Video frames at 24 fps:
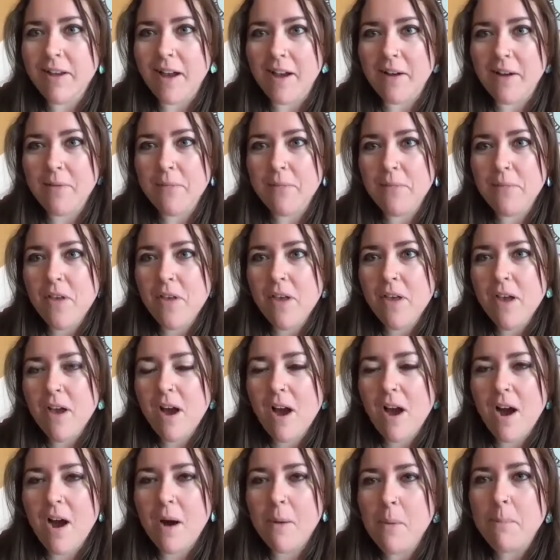Yeah.
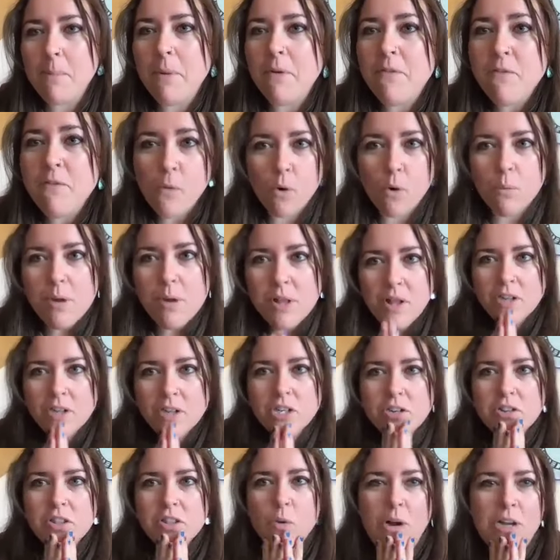Before we launch
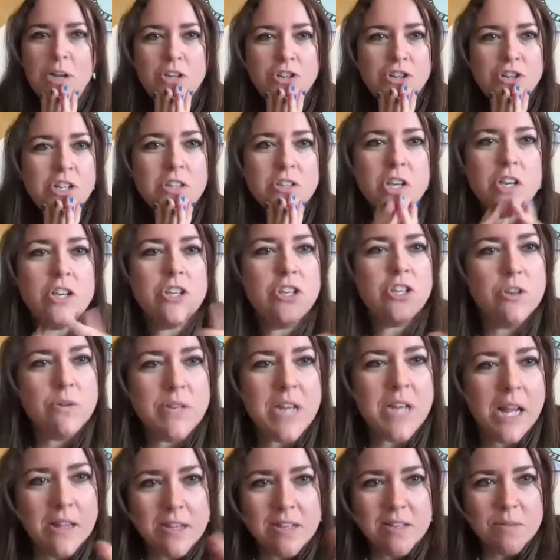into the questions, could you
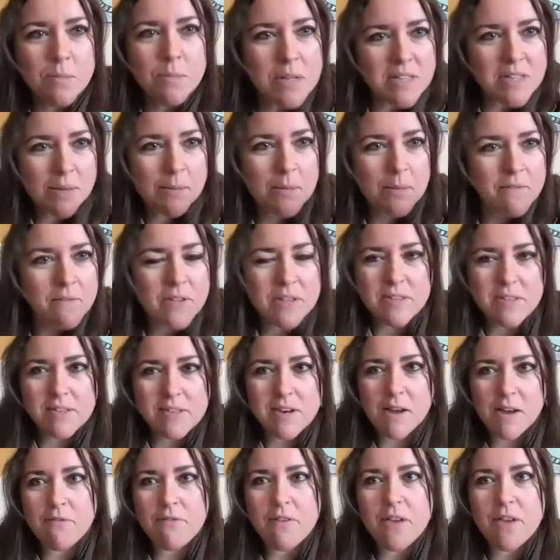tell us what some of this
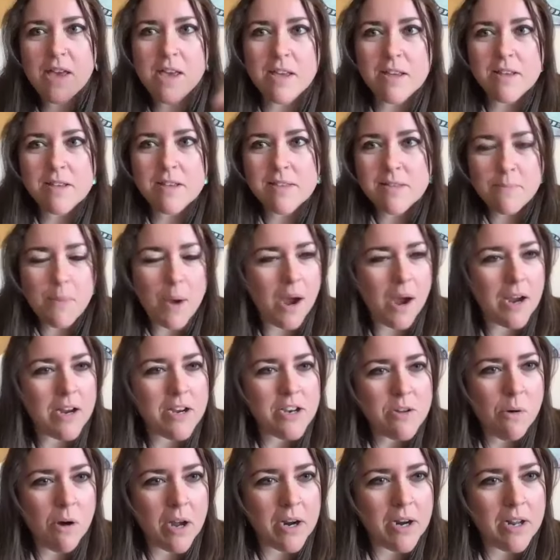stuff is behind
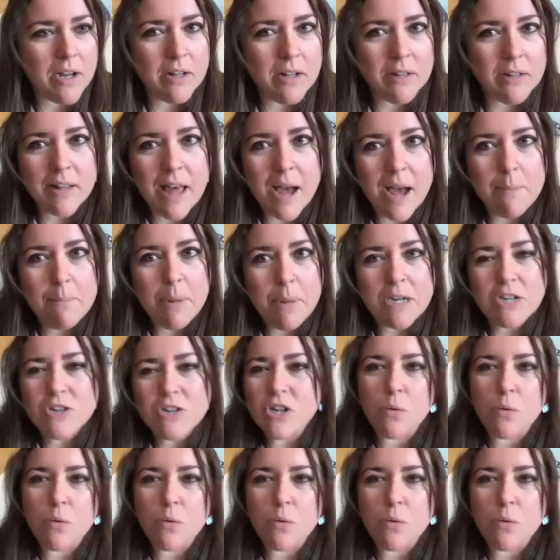you on a lab bench?